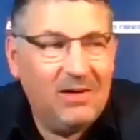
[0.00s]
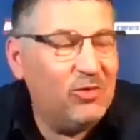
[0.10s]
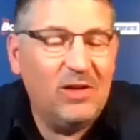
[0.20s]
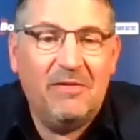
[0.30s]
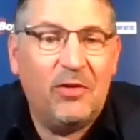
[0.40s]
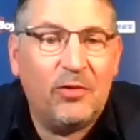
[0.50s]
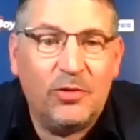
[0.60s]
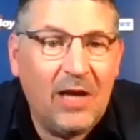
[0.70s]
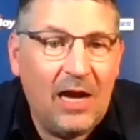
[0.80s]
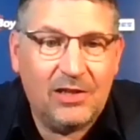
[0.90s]
I don't even throw
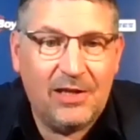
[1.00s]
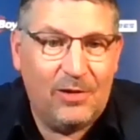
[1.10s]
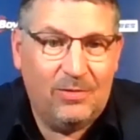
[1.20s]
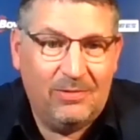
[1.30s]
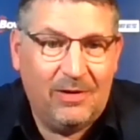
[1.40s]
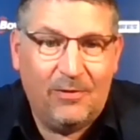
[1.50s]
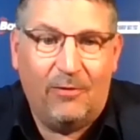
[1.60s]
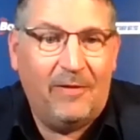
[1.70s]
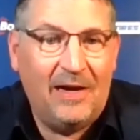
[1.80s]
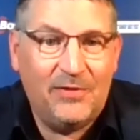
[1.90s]
darts now when I've got
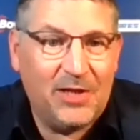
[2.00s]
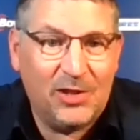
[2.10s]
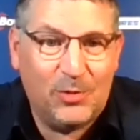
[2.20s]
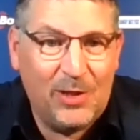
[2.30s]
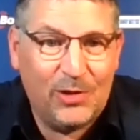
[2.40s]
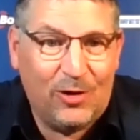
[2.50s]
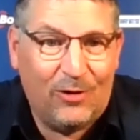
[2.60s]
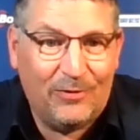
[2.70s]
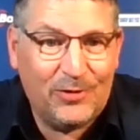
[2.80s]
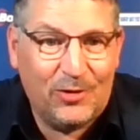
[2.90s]
5-6 weeks
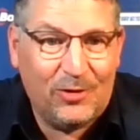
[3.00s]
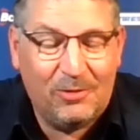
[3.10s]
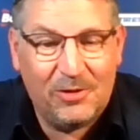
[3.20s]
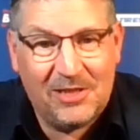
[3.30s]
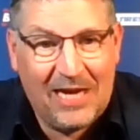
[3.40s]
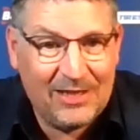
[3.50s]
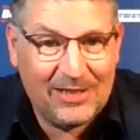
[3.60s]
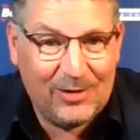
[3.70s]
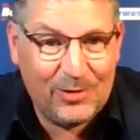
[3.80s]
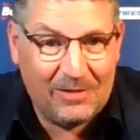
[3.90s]
off. So what does that
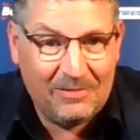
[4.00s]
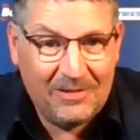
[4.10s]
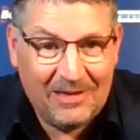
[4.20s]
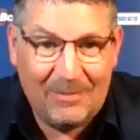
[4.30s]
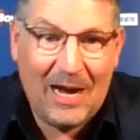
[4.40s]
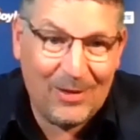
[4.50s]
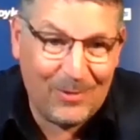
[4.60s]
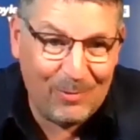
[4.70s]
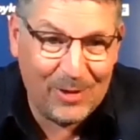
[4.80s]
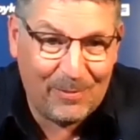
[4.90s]
tell you? Am I the
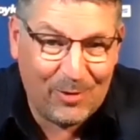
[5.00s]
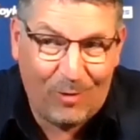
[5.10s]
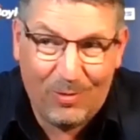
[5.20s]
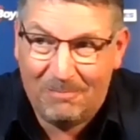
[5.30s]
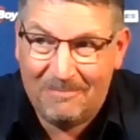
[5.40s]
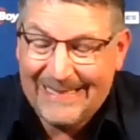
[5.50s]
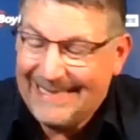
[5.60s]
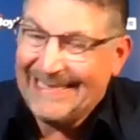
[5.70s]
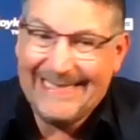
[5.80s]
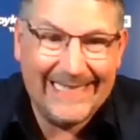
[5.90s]
one with the problem?
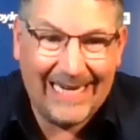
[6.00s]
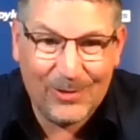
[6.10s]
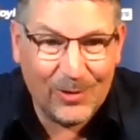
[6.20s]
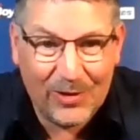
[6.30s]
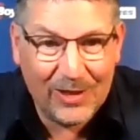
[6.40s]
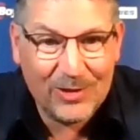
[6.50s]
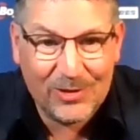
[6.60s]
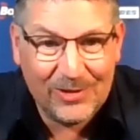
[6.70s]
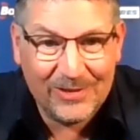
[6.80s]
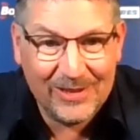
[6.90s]
No, I don't think
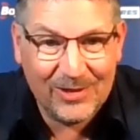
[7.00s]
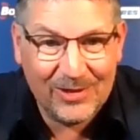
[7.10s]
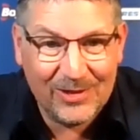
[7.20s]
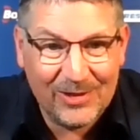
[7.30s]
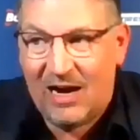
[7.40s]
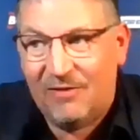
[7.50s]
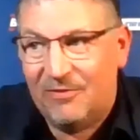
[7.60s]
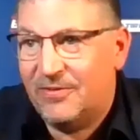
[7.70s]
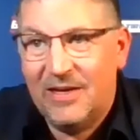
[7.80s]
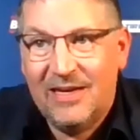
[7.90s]
so. You know,
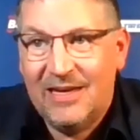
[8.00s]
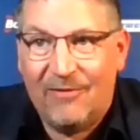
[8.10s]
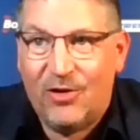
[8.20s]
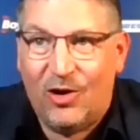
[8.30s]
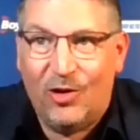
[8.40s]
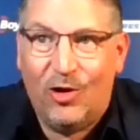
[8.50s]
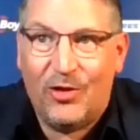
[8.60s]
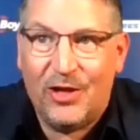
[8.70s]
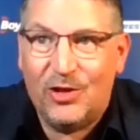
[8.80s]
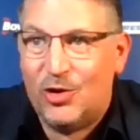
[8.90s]
I've got a lot of
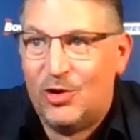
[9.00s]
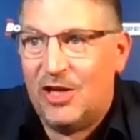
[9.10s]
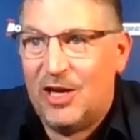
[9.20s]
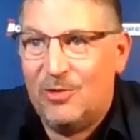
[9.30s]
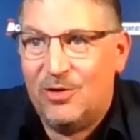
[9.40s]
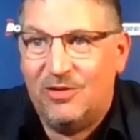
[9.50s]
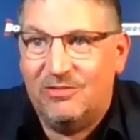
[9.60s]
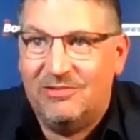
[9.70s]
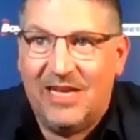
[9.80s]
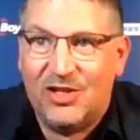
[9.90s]
things on now. You know,
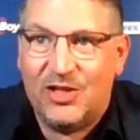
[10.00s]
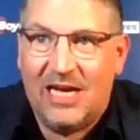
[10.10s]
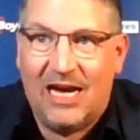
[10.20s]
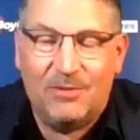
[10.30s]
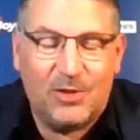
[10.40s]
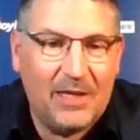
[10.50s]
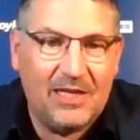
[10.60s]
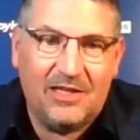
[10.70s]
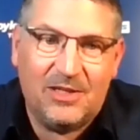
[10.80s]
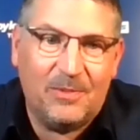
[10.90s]
kids and that. I'm
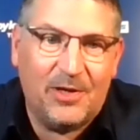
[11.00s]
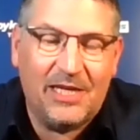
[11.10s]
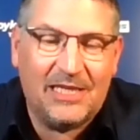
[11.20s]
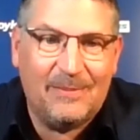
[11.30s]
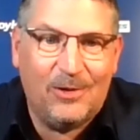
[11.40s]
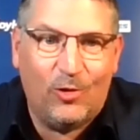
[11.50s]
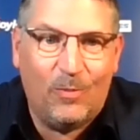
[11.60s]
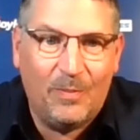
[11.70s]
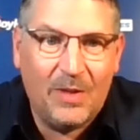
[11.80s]
spending some great time at home.